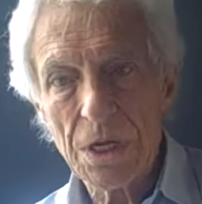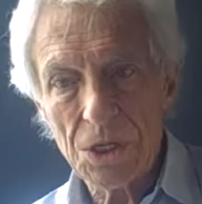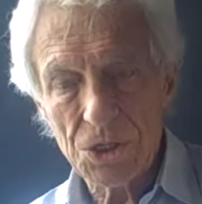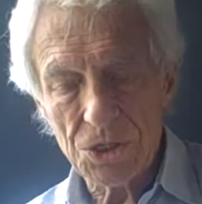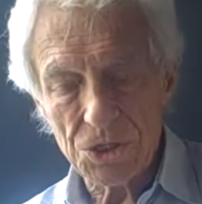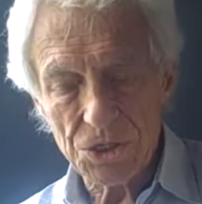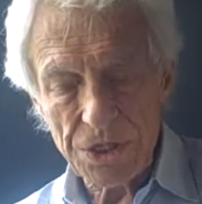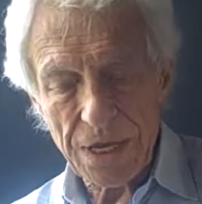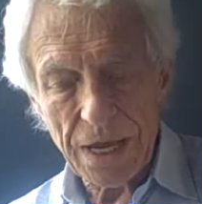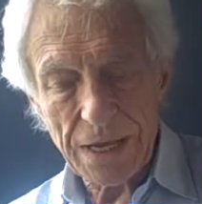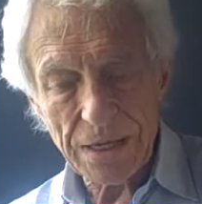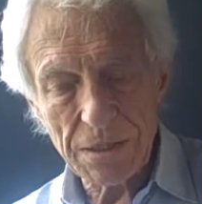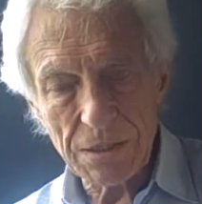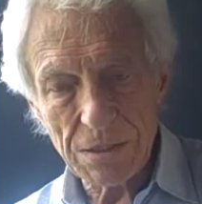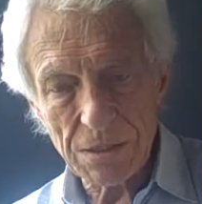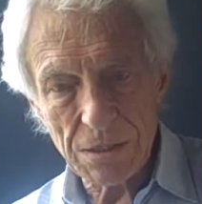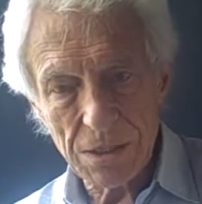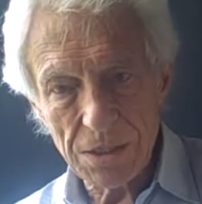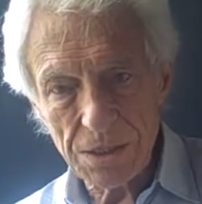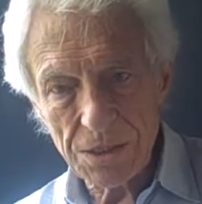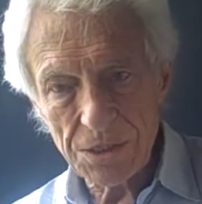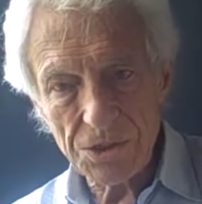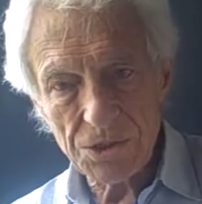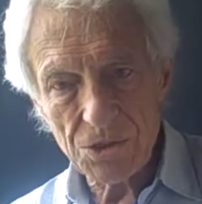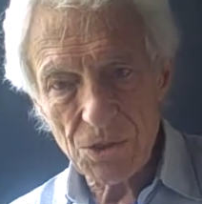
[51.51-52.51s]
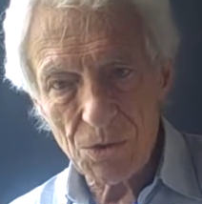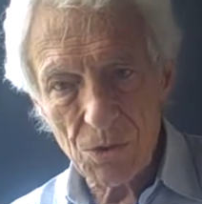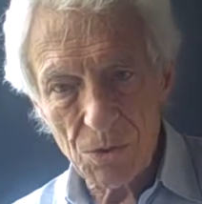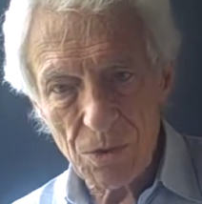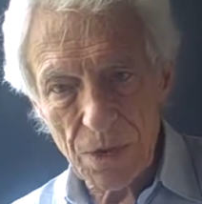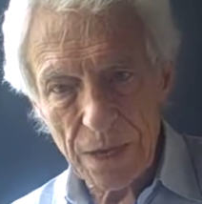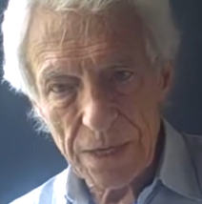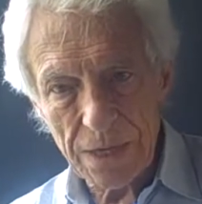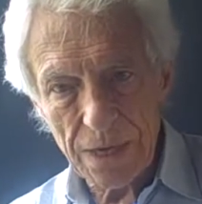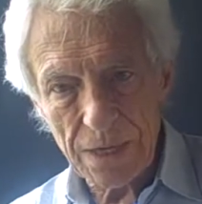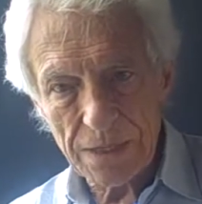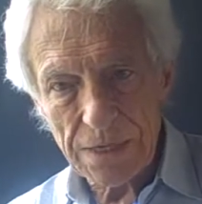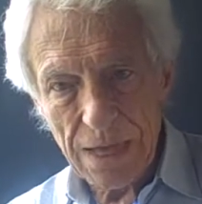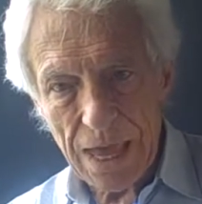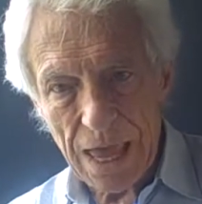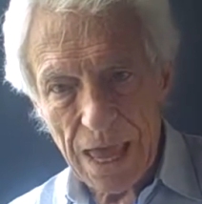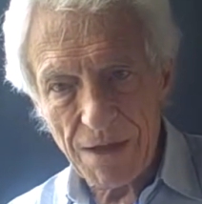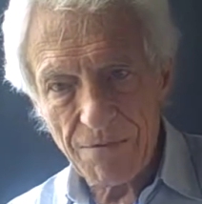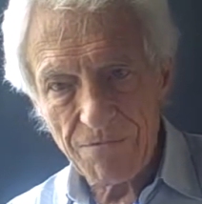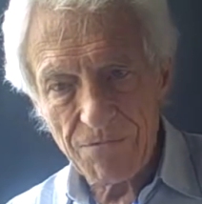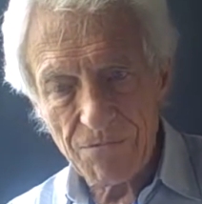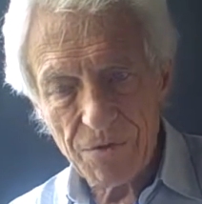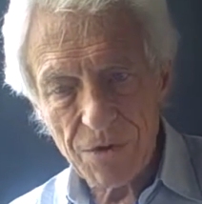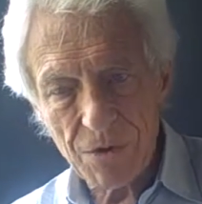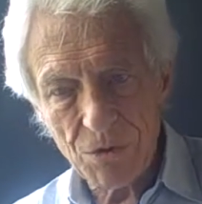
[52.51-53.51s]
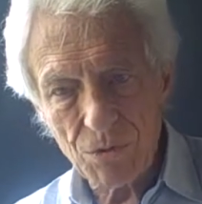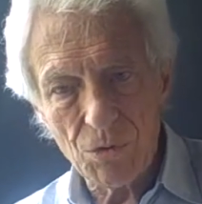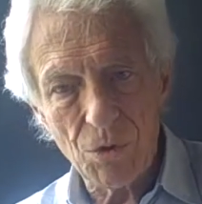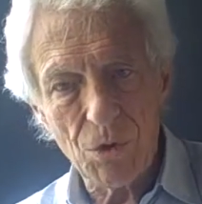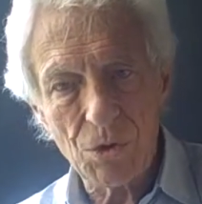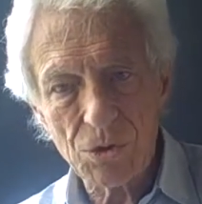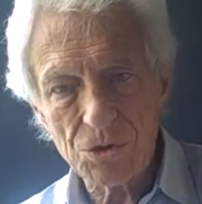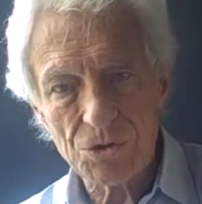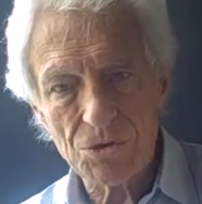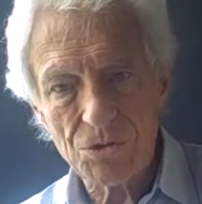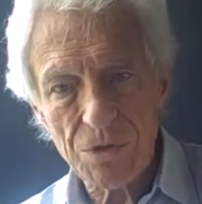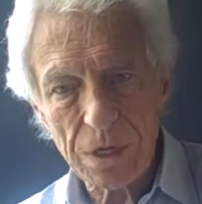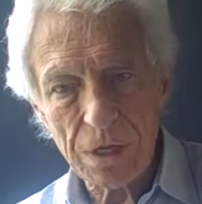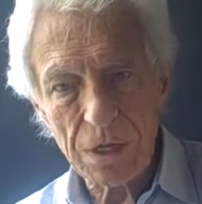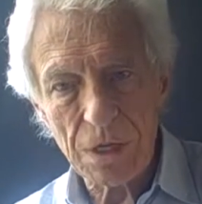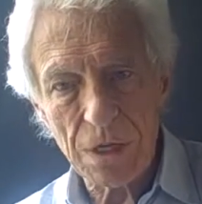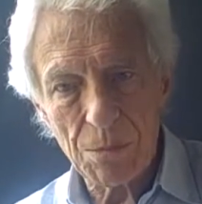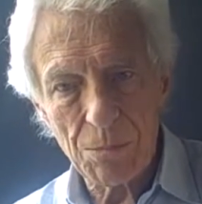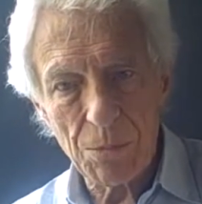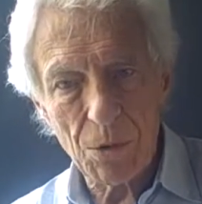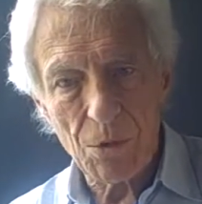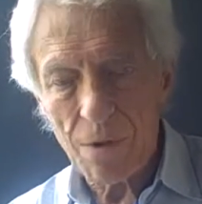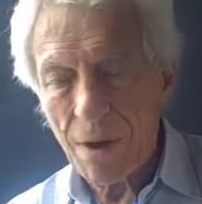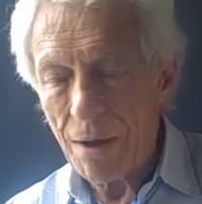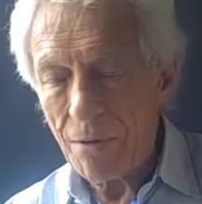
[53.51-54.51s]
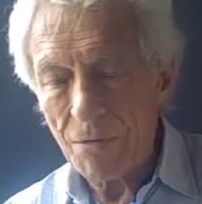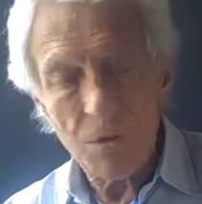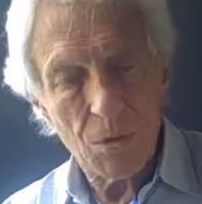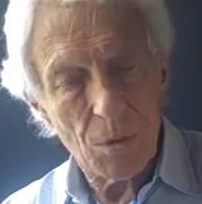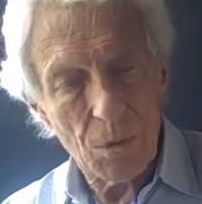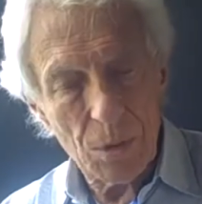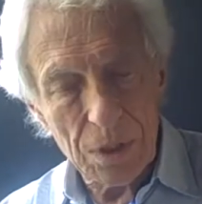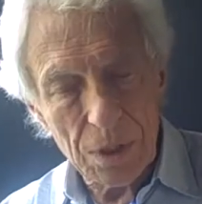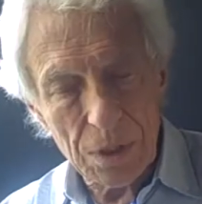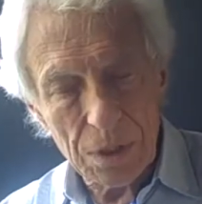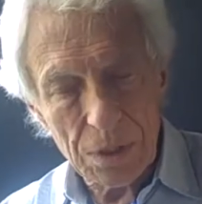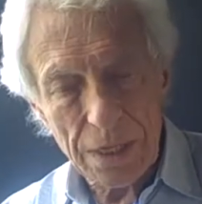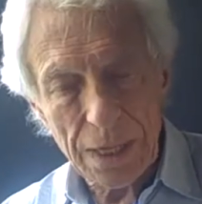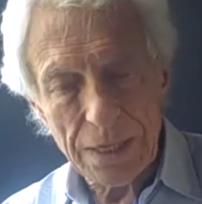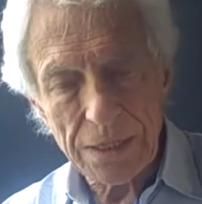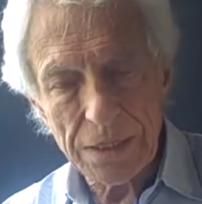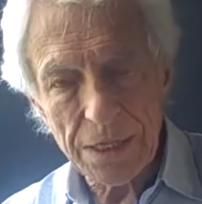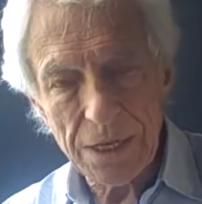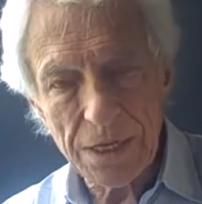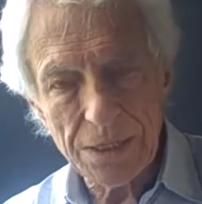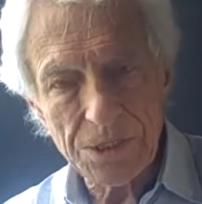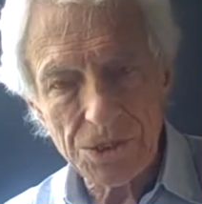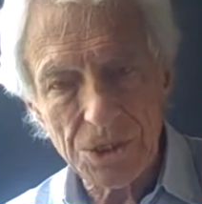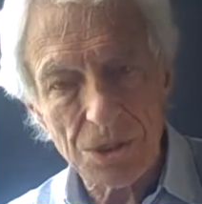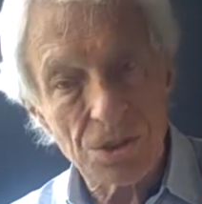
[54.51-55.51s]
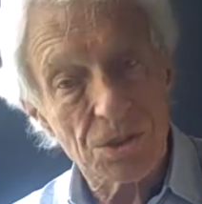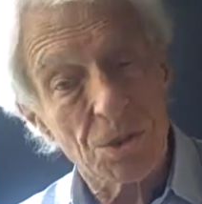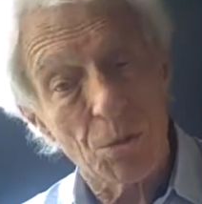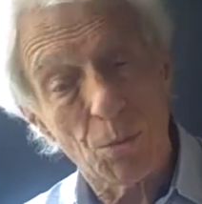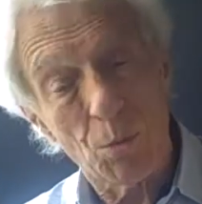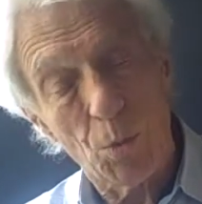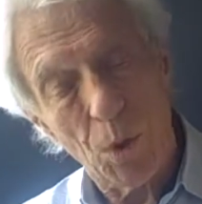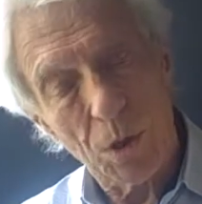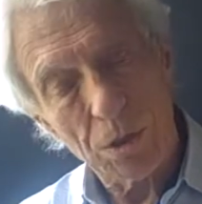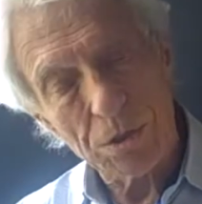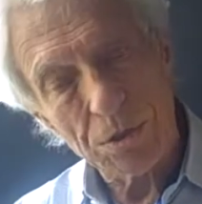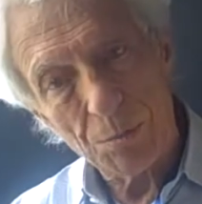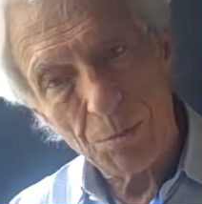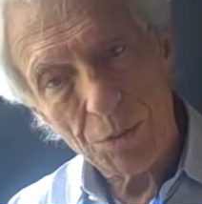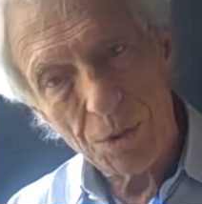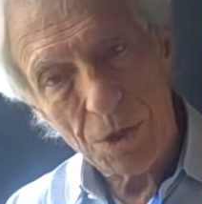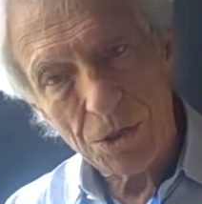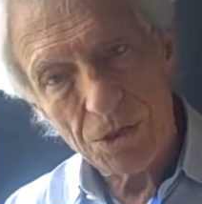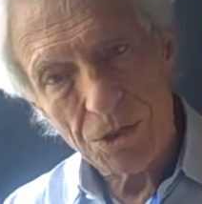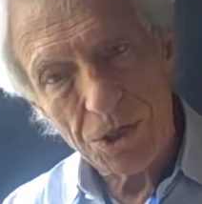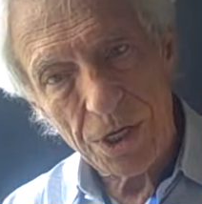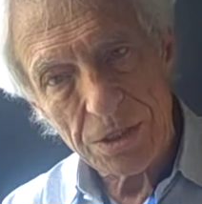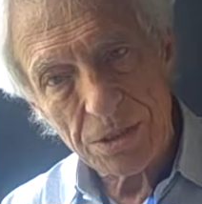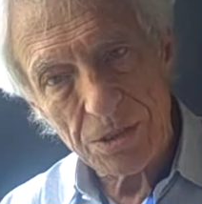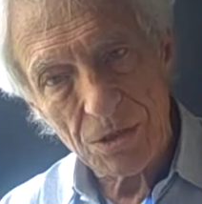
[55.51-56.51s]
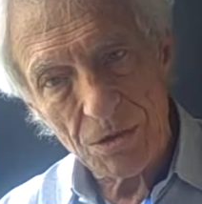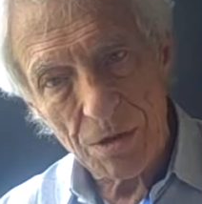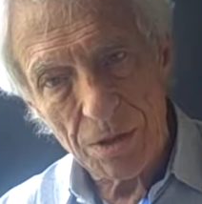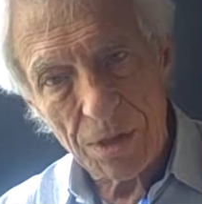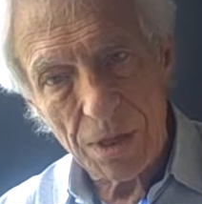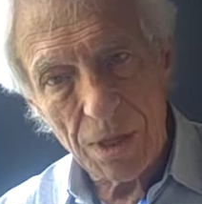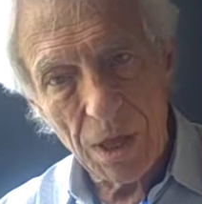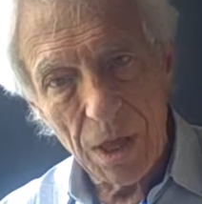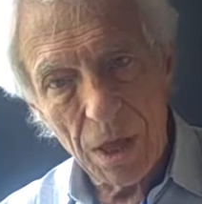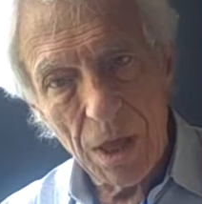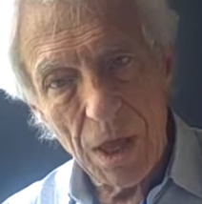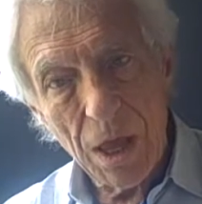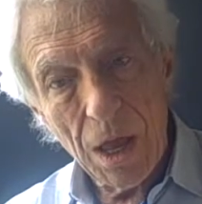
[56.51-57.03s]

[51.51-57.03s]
secondly to get every Rotary club around the world engaged in some water project or other,